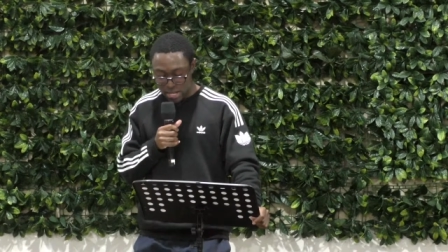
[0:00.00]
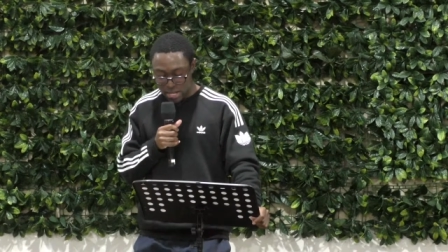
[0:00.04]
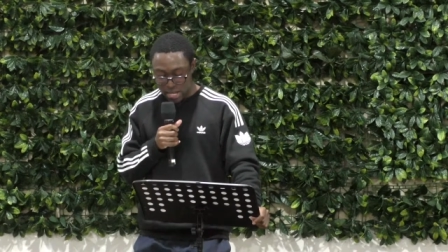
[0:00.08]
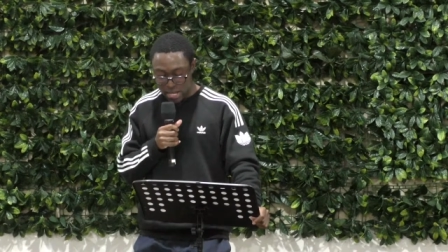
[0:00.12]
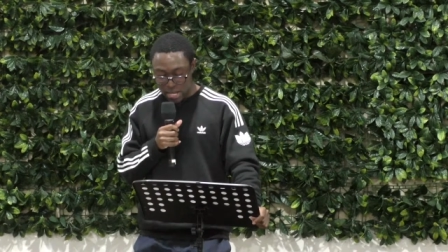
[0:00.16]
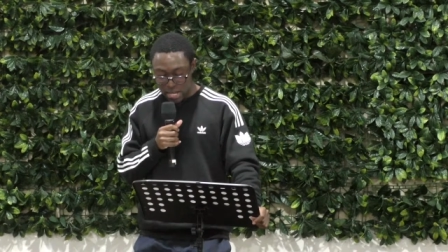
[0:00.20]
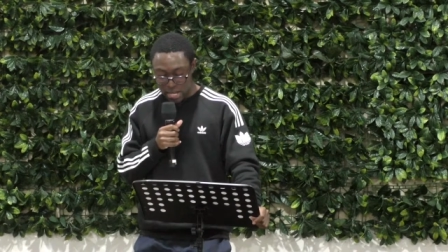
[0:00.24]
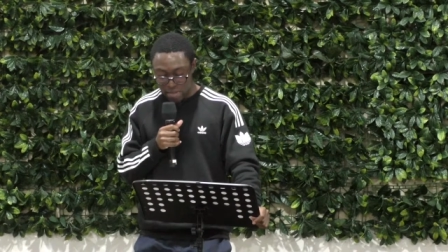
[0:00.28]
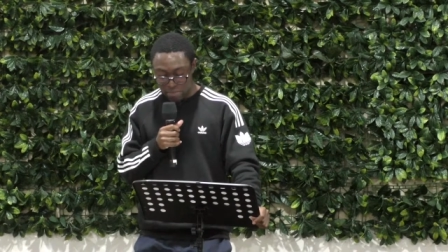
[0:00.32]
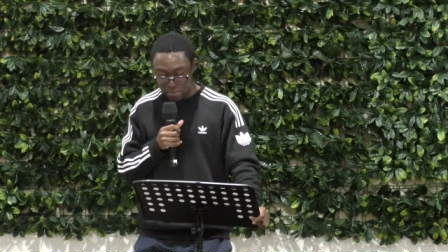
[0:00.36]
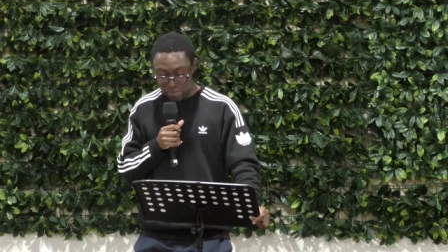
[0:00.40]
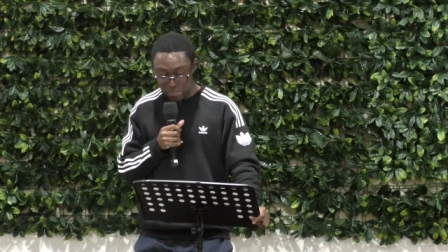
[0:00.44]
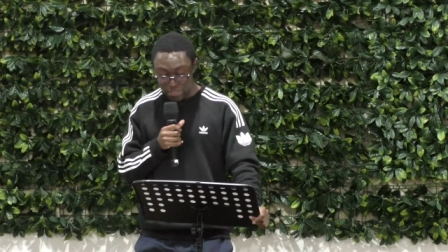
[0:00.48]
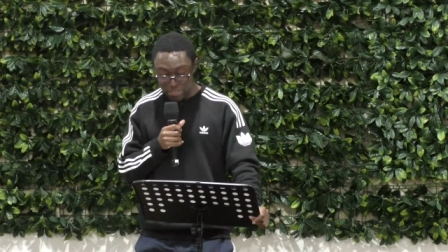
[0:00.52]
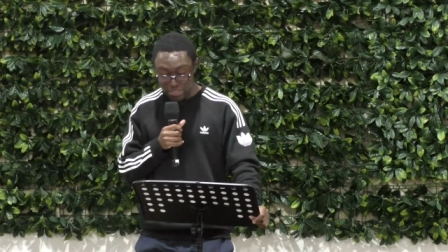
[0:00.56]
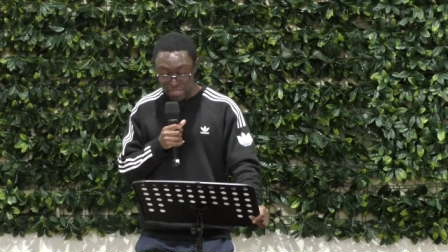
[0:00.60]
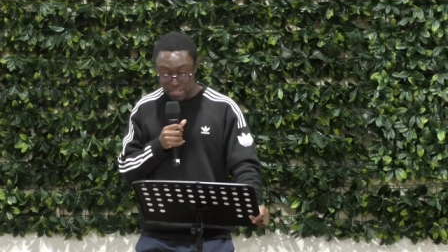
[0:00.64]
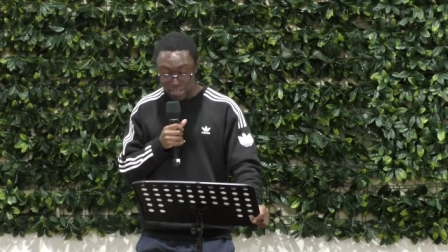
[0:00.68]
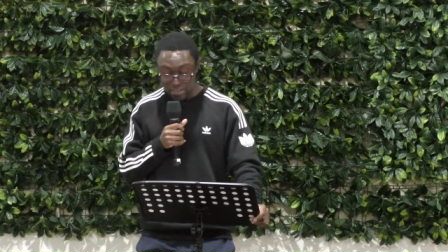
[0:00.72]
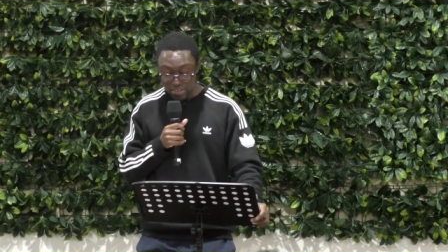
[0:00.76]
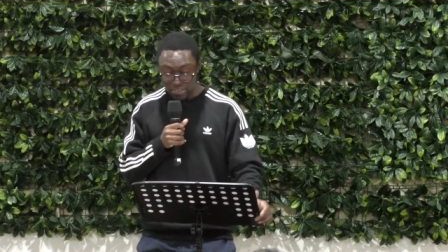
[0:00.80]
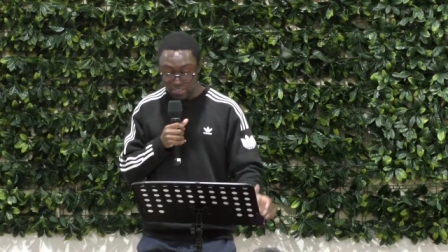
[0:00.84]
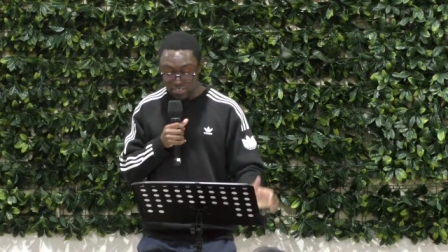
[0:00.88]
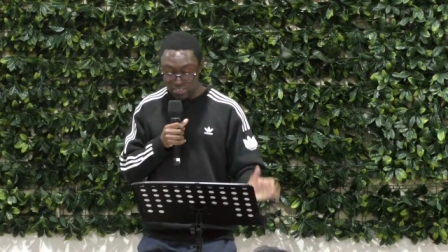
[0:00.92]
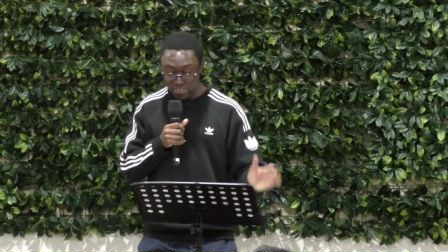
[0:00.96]
Um, but
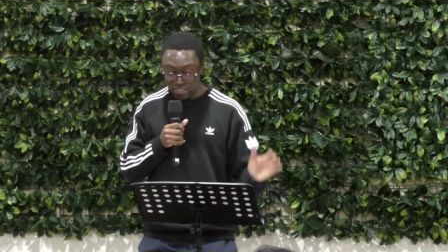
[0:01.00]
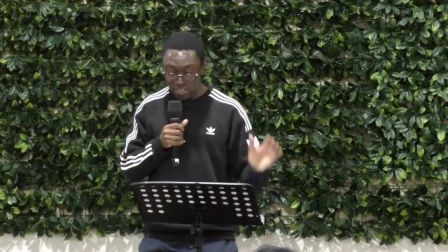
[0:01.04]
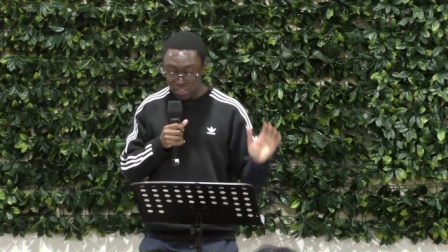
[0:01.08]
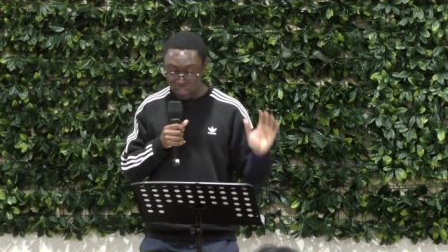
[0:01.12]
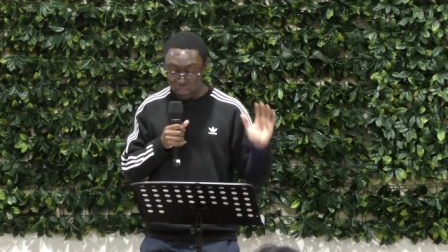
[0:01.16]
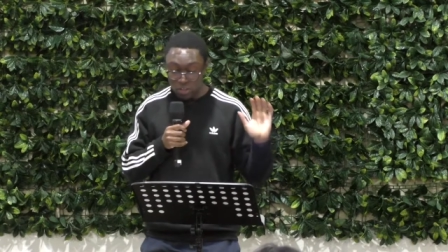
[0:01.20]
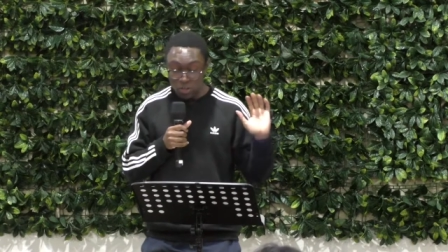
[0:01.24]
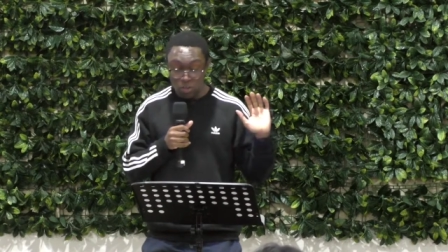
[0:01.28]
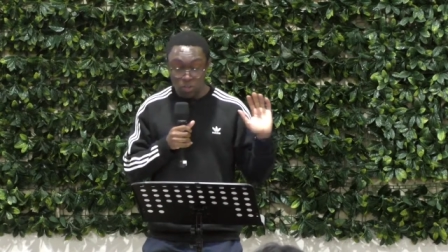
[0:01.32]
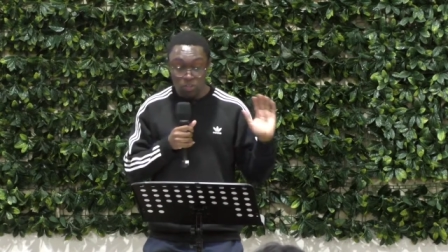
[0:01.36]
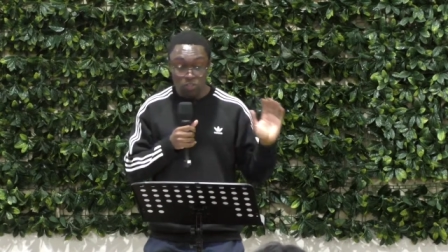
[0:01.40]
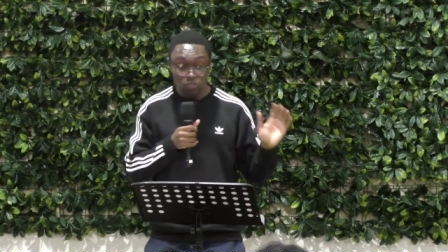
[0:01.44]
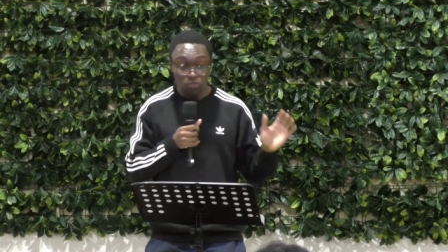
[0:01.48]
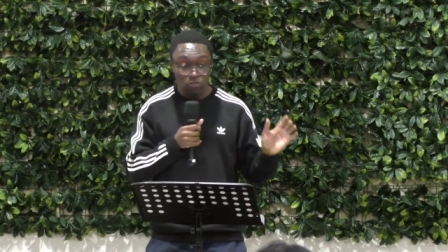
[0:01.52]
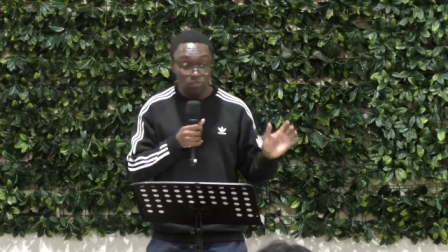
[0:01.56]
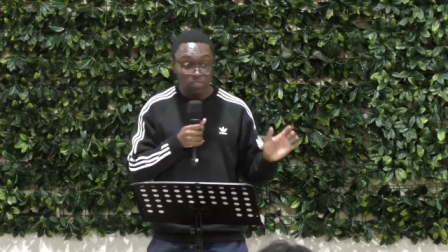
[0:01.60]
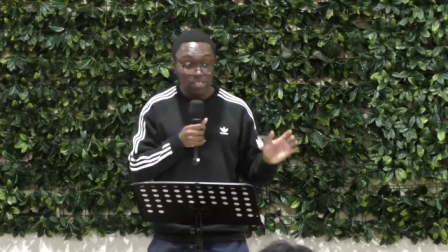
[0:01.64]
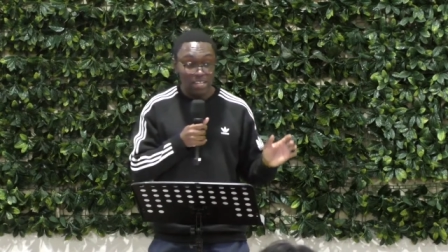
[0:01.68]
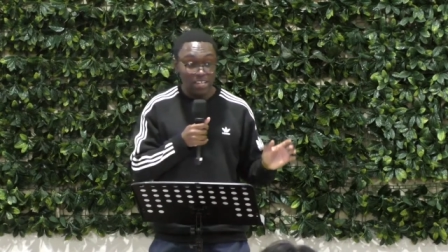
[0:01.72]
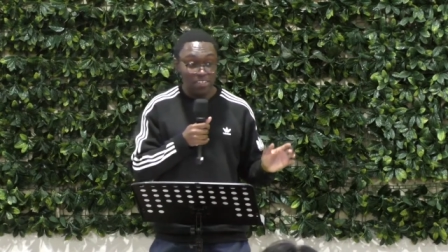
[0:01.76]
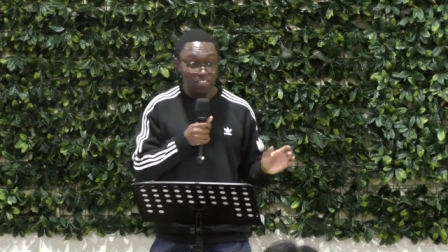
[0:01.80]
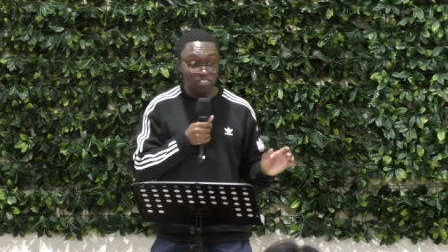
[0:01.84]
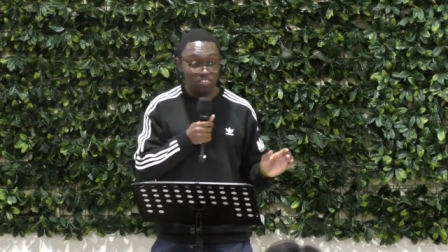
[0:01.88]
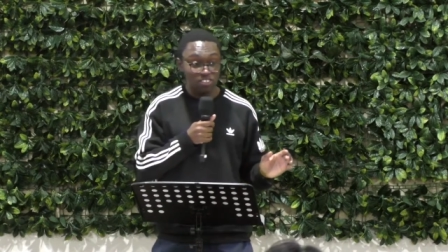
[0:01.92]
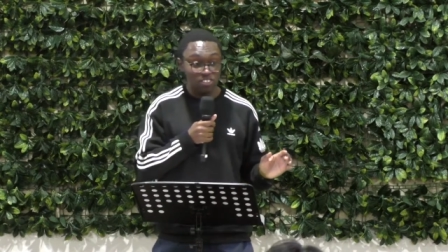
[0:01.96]
there is a close
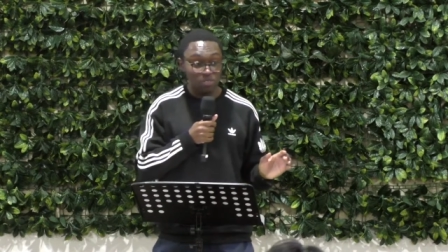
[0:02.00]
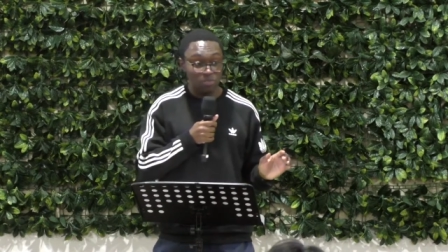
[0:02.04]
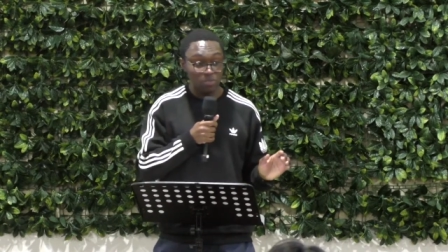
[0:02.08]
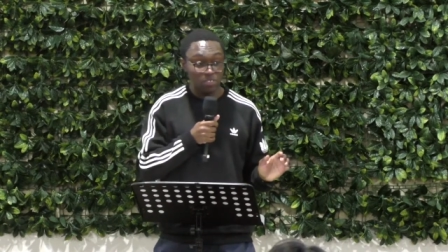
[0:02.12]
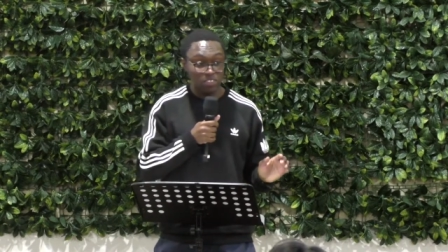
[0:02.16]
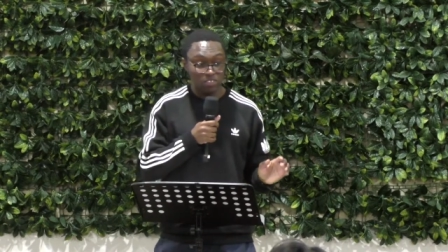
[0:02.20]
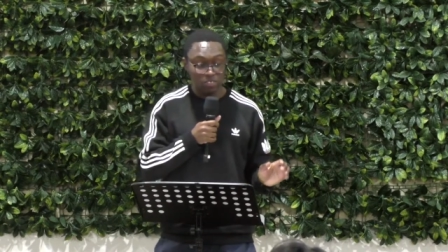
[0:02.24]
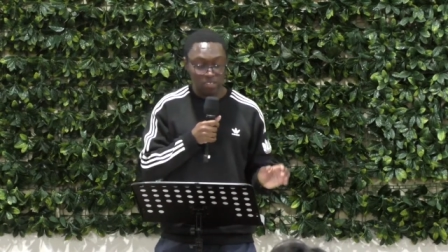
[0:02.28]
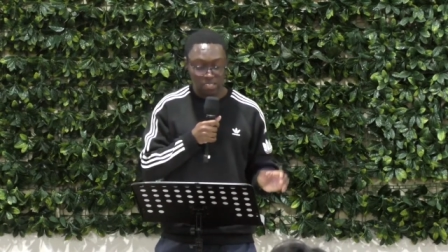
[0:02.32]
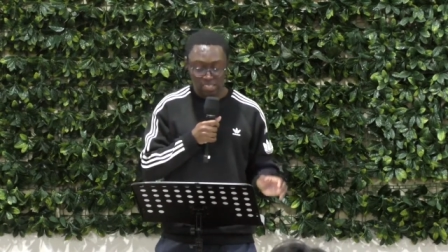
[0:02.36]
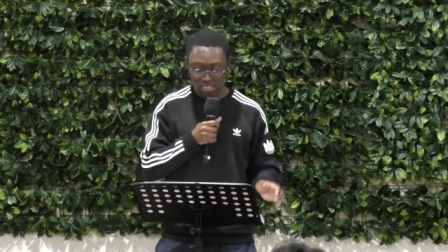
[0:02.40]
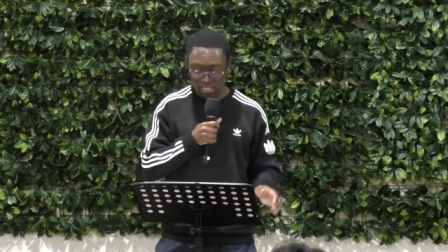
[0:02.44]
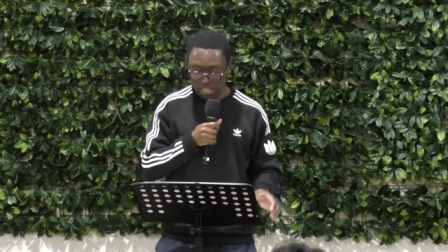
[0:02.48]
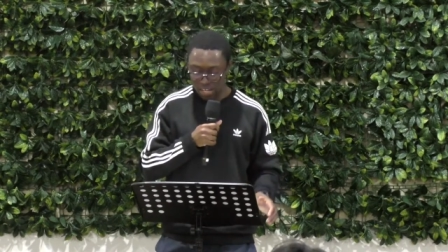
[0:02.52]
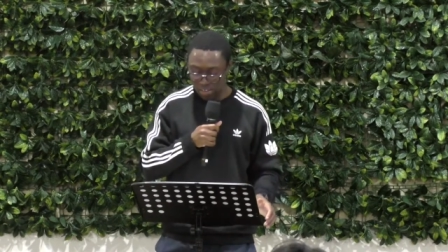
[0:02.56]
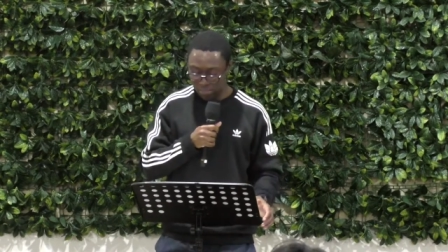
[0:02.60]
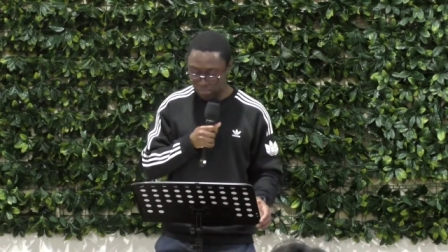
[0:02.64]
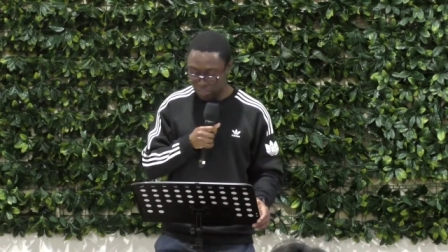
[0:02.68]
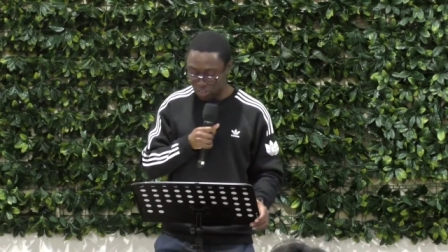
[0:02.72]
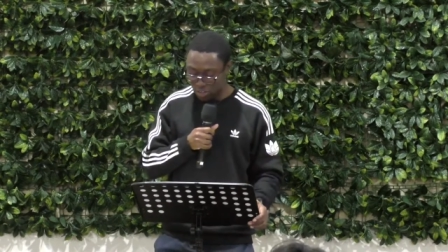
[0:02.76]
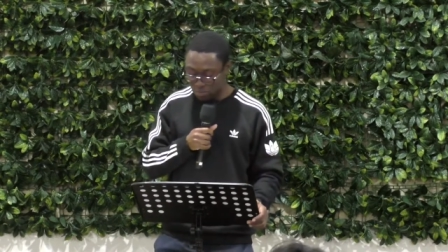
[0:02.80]
relationship between love and